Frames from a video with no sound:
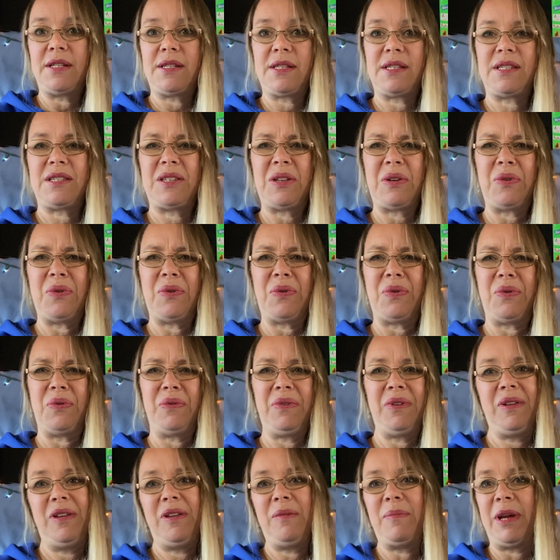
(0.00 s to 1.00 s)

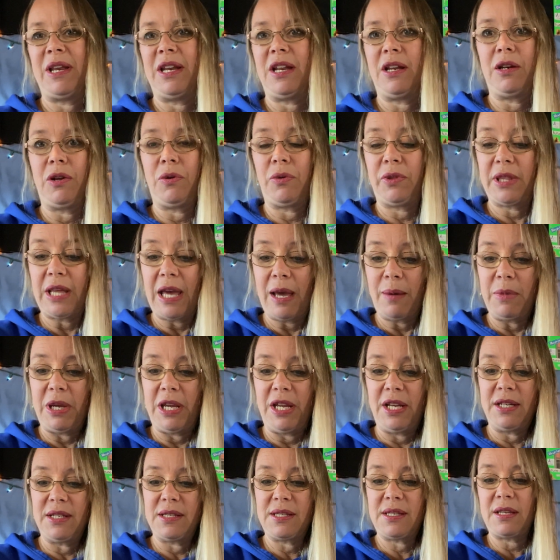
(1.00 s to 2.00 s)
So you might not know what that
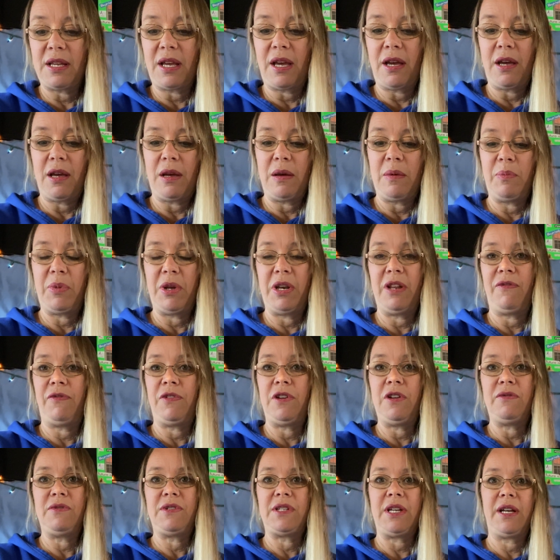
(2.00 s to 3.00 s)
means. But if
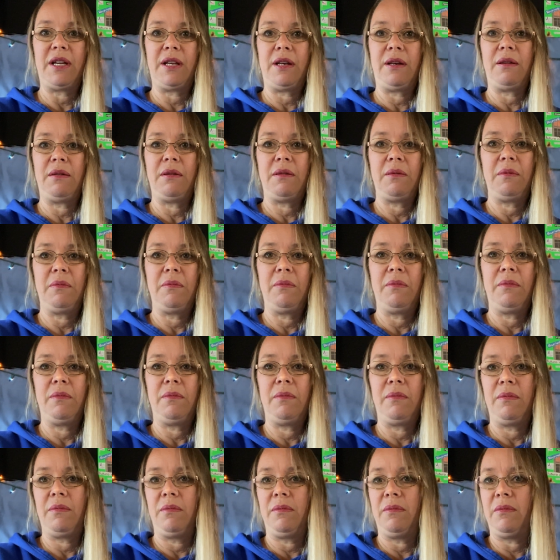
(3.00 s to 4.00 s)
you've done
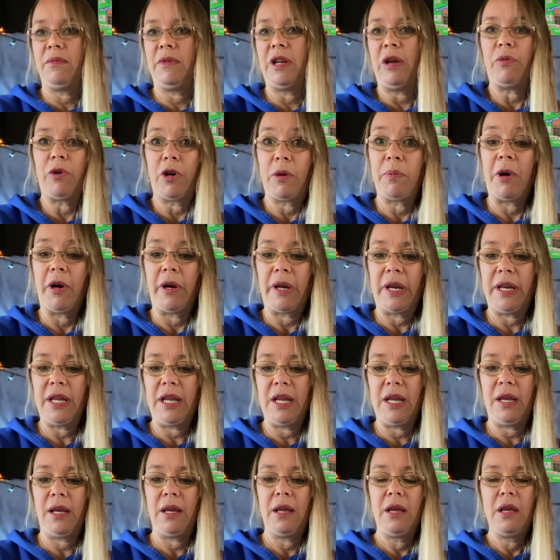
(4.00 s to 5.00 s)
network
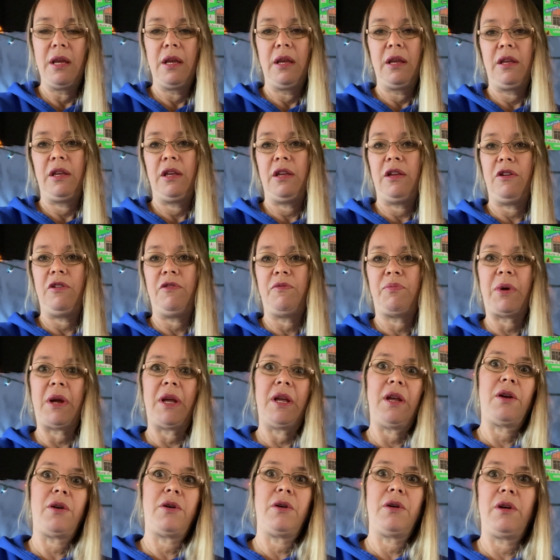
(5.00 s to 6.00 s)
marketing, you've
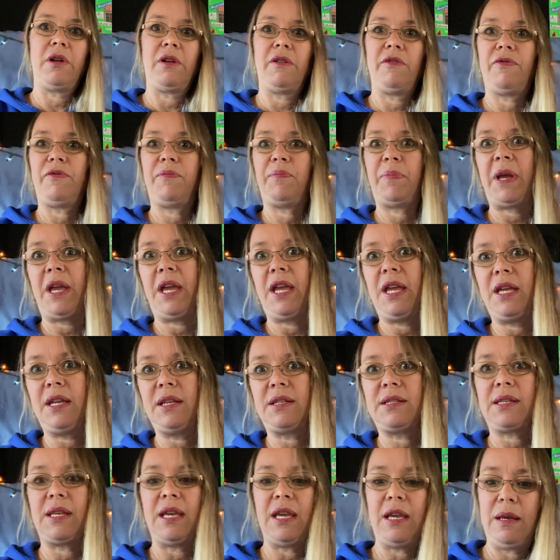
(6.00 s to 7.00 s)
probably heard of pay
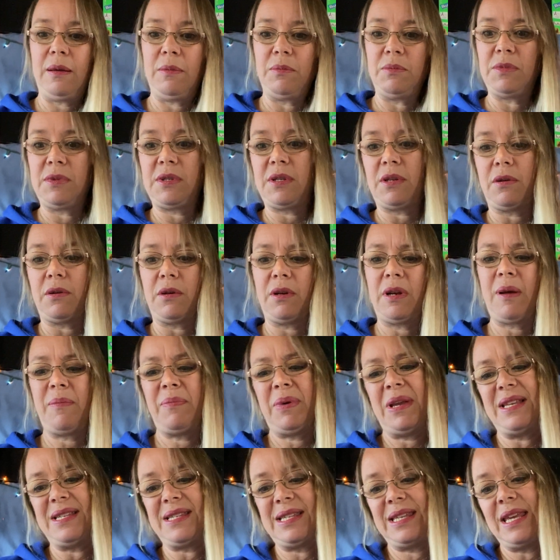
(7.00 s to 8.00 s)
schemes, or not
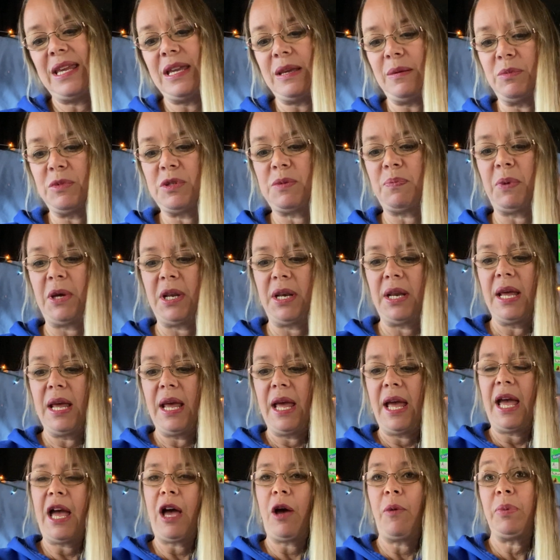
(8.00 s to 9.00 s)
pay schemes, but
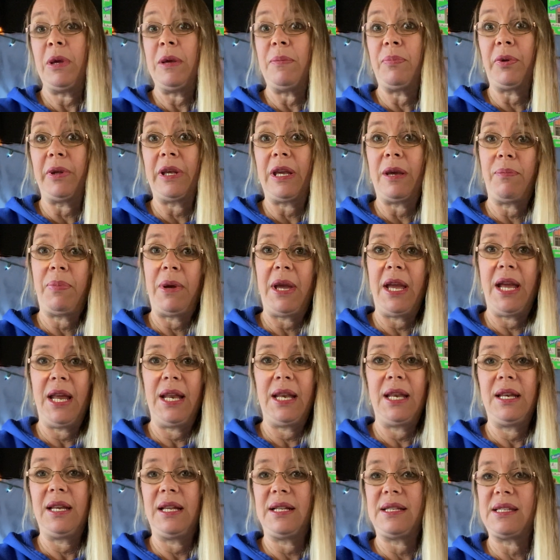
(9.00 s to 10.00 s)
how people get paid.
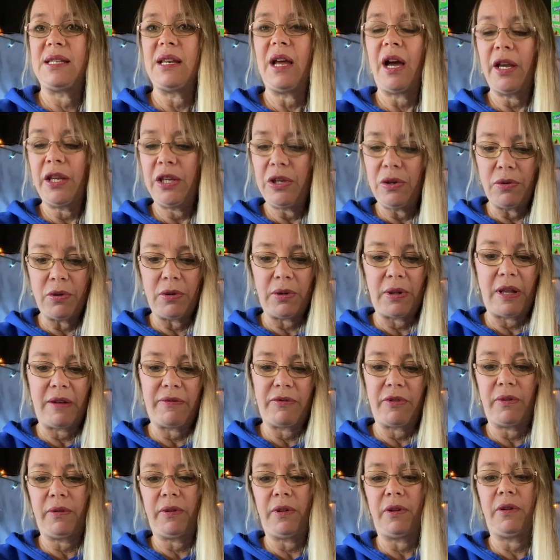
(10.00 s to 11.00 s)
And it's not
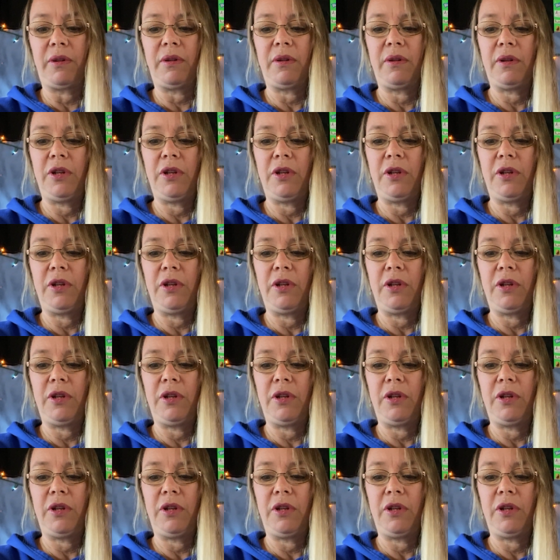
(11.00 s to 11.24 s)
unilevel.